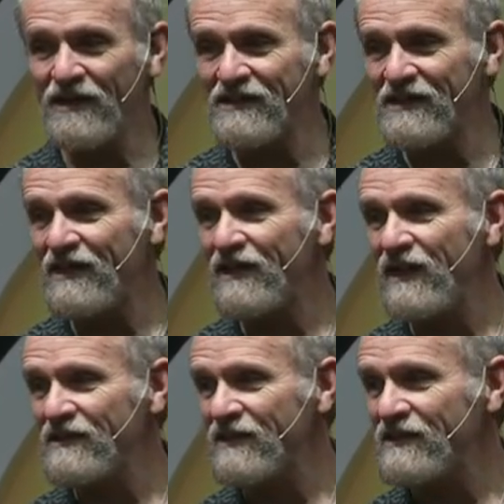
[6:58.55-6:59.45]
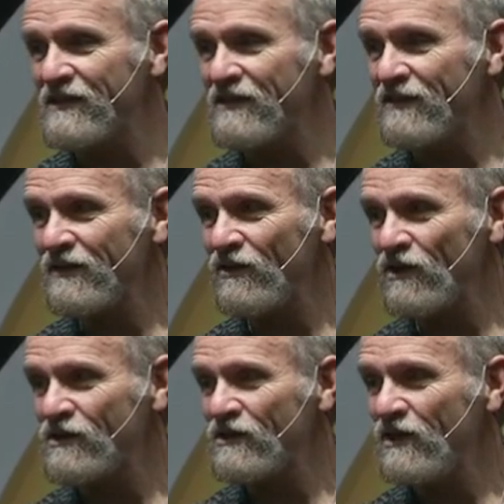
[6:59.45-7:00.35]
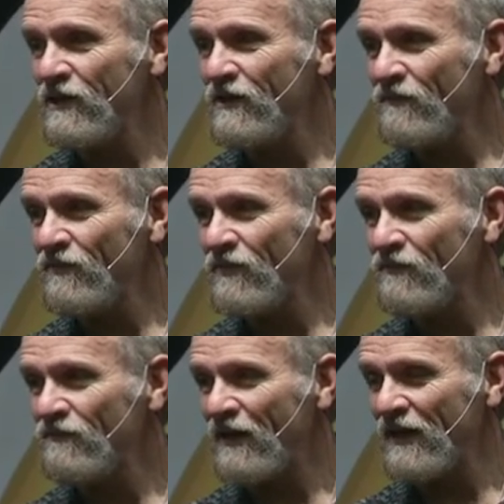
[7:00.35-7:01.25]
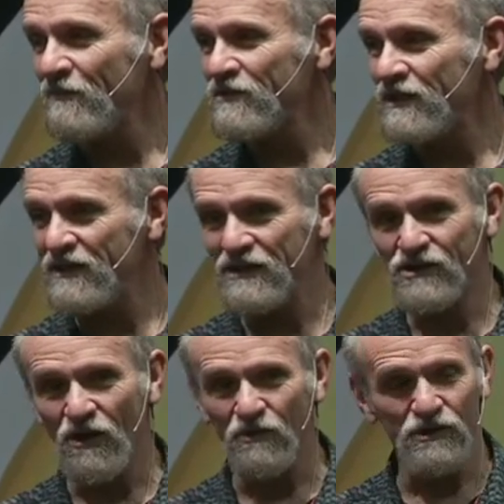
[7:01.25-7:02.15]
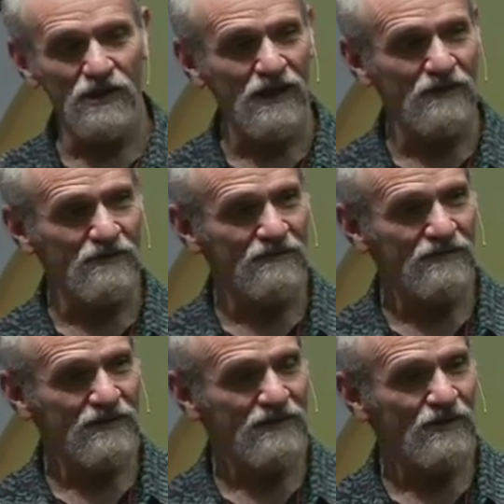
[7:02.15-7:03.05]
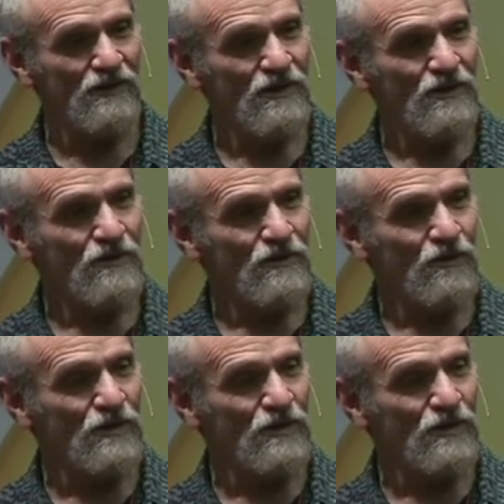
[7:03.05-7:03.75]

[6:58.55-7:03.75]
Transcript: and um, it's like when someone when when some people